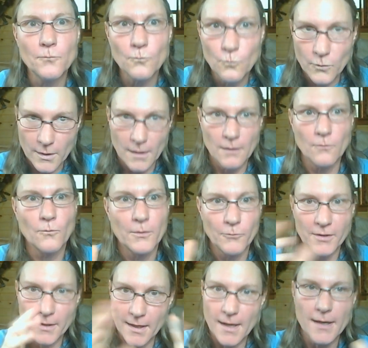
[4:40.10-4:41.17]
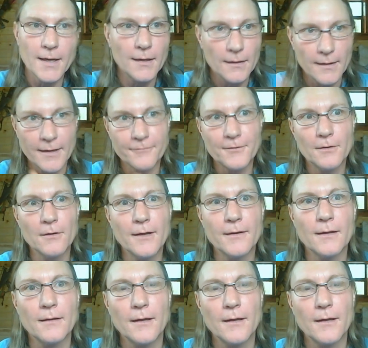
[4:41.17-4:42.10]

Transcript: when I when we got it and left let,